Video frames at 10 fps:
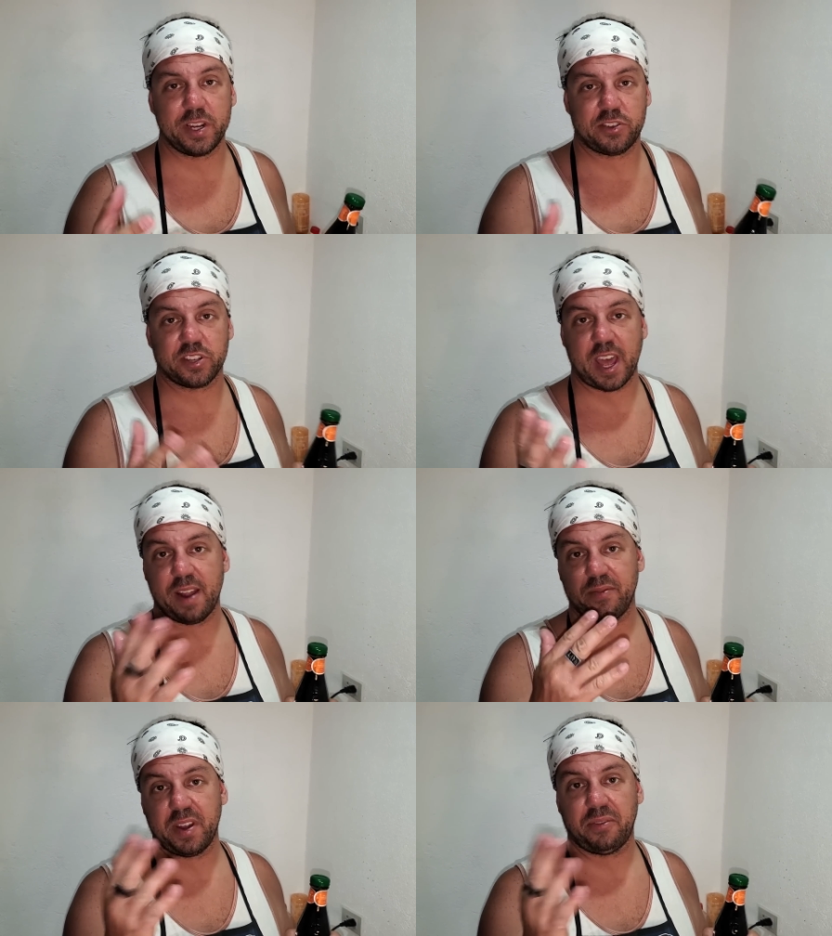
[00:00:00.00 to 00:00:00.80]
it's just
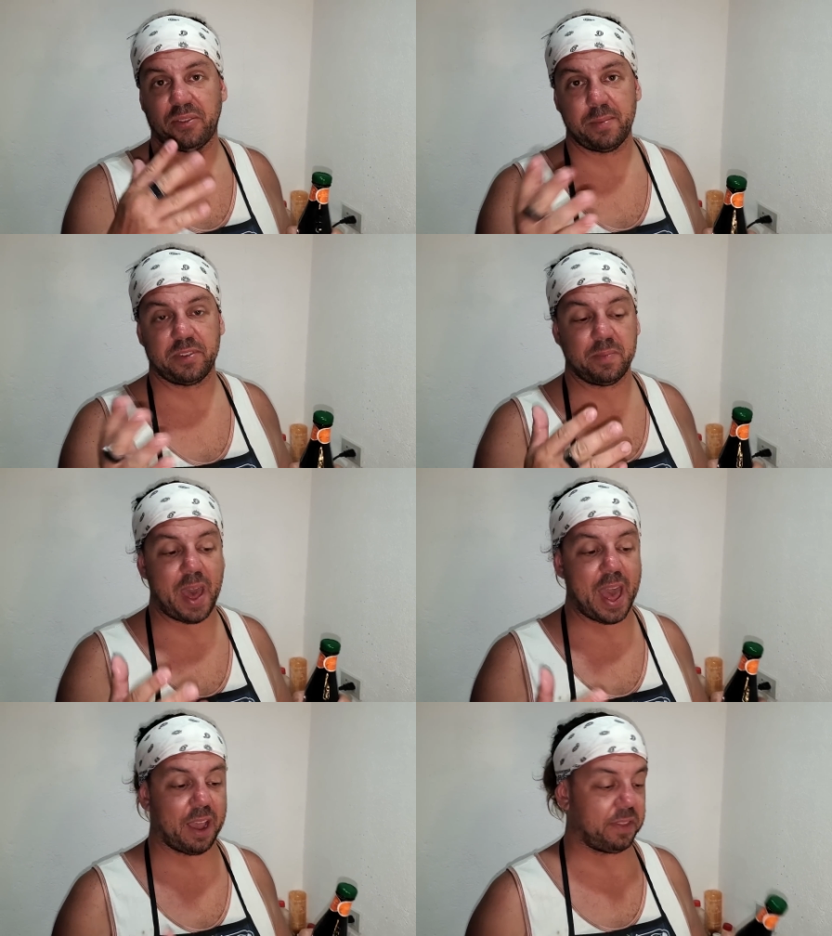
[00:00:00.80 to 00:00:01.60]
kind of in a flimsy
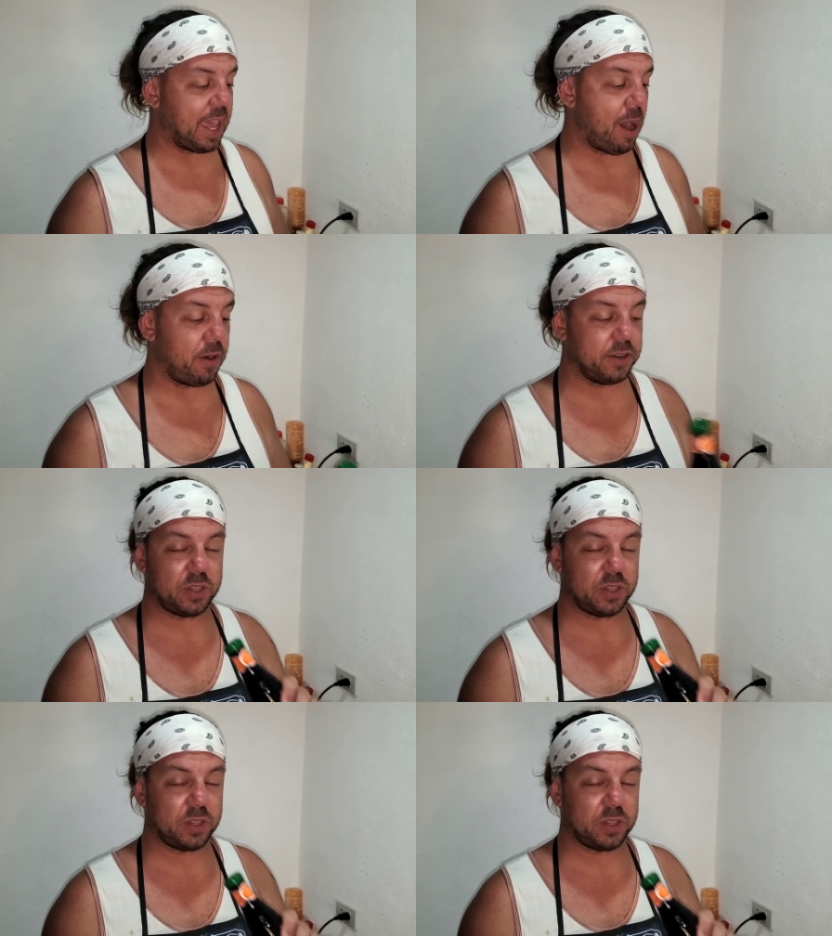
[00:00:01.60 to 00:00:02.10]
bag on the counter.